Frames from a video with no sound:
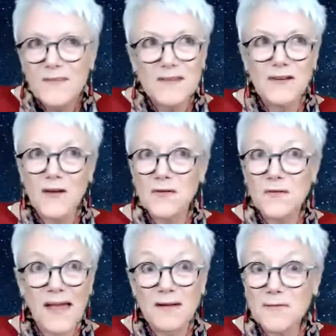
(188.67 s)
you know,
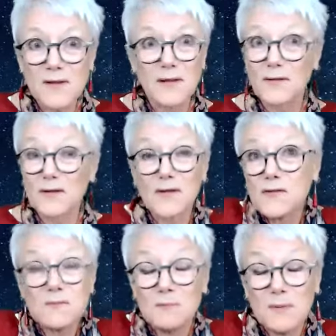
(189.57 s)
everything that
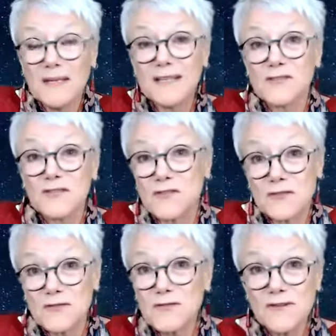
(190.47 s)
human beings
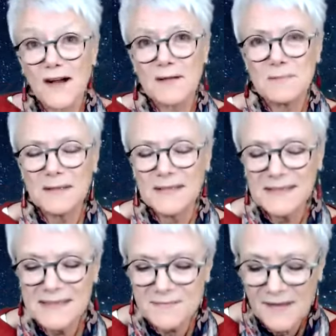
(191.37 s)
do, I believe.